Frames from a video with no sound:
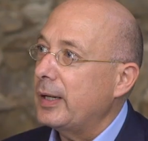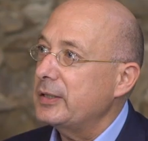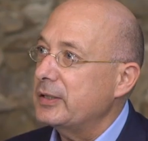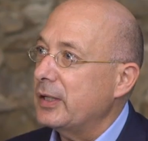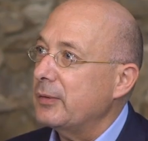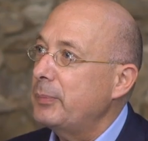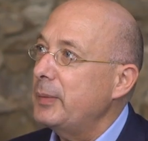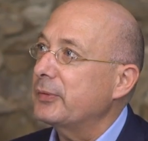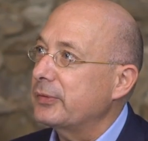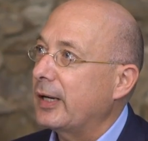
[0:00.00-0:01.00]
why
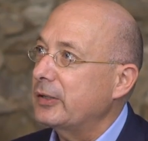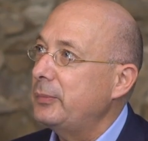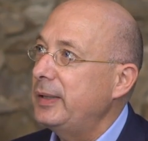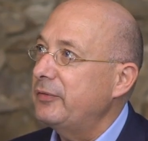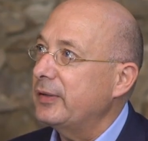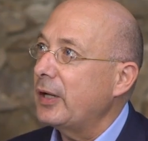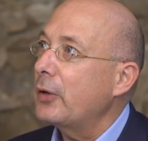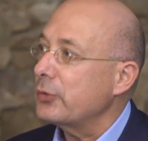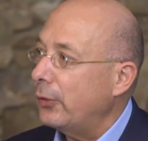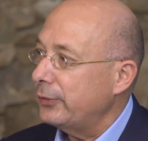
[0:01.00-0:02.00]
people start to believe in
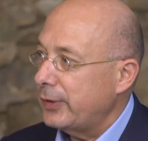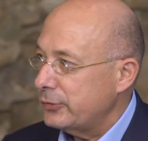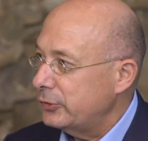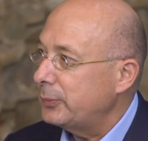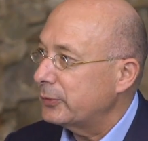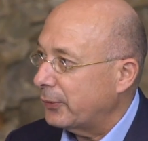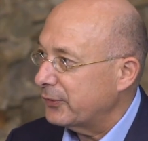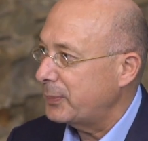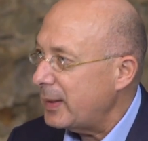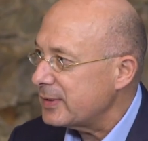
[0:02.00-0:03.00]
all those stupid
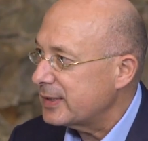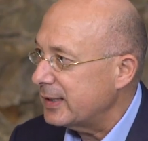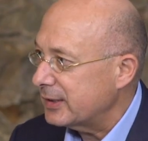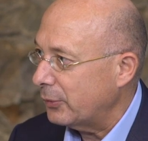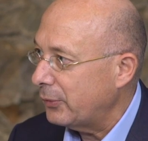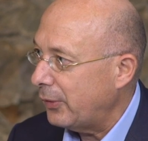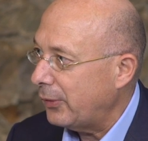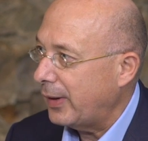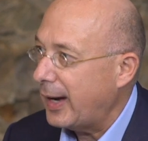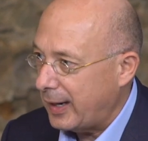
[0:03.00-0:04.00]
conspiracies
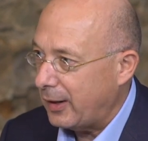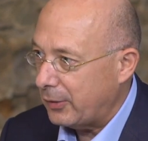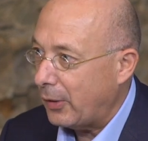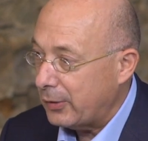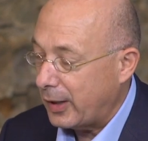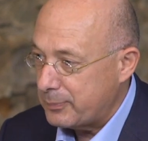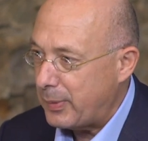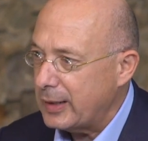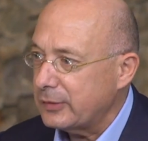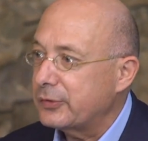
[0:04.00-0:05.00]
or a
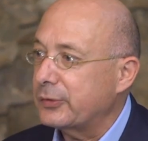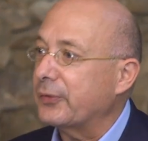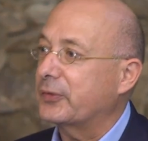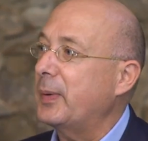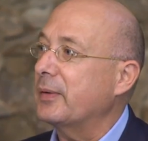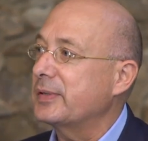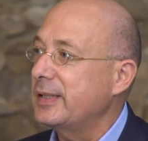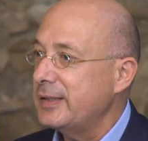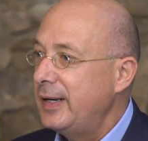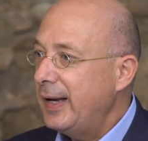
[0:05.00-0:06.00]
part of the
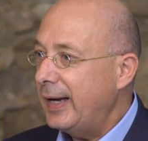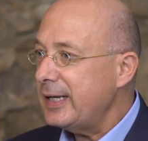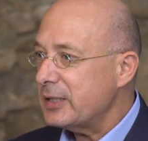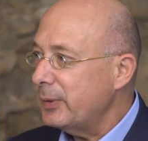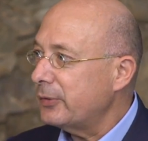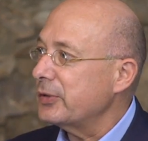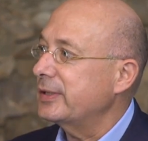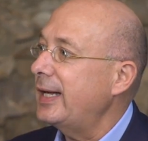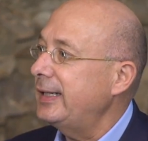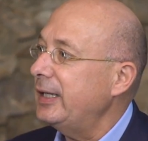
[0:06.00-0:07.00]
conspiracies, it is
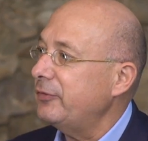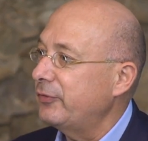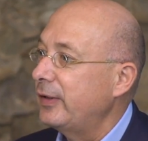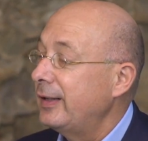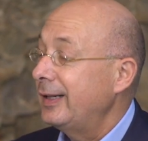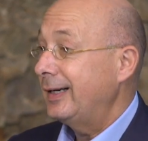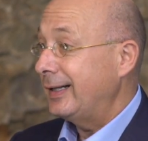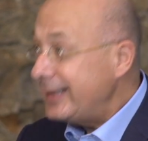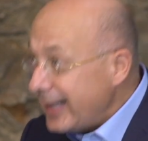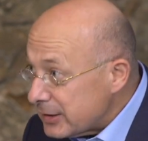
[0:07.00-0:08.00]
because they live
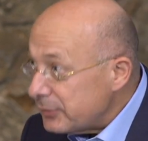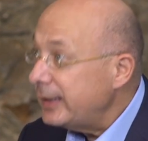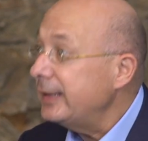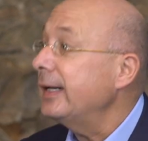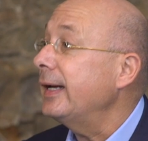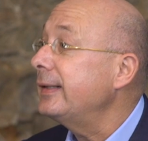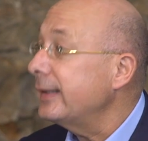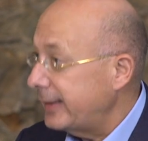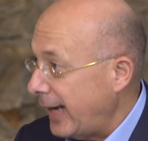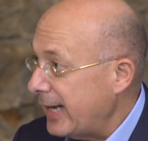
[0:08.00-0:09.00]
literally in
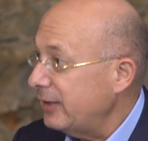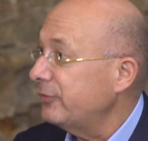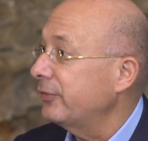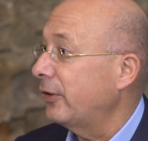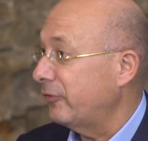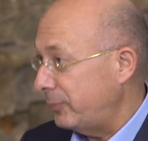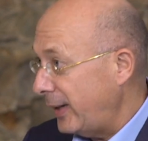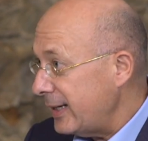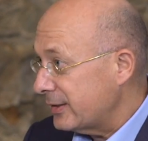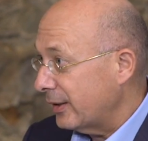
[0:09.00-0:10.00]
the cave of
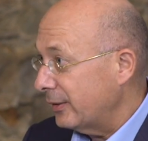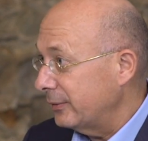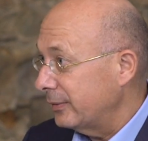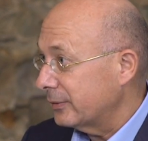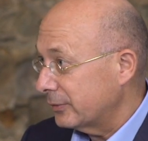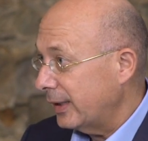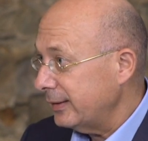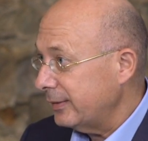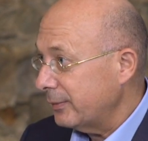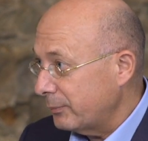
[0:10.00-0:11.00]
Plato,
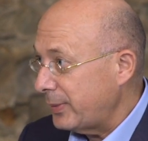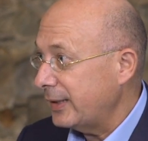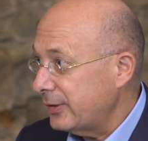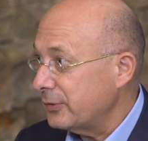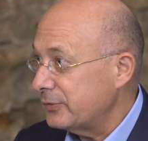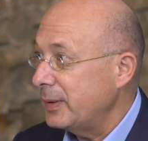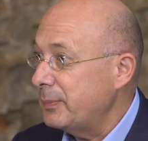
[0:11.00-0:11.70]
right? Plato's